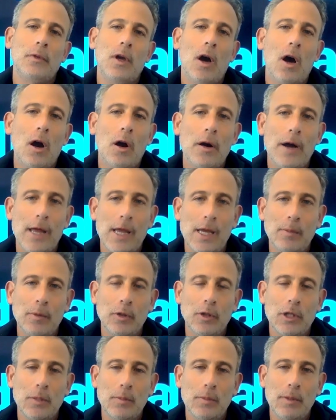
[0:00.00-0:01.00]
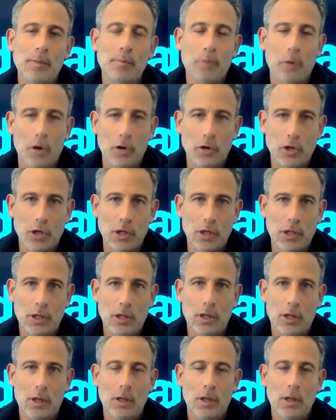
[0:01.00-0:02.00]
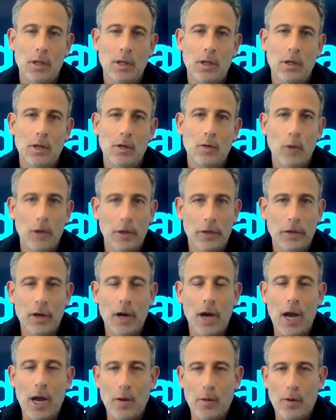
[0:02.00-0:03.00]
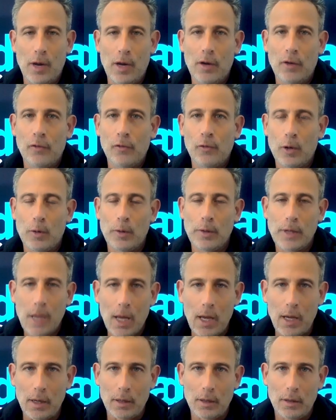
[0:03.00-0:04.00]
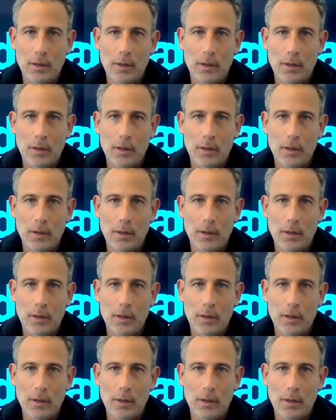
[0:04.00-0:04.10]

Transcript: are able to be purchased with an IRA or 401k.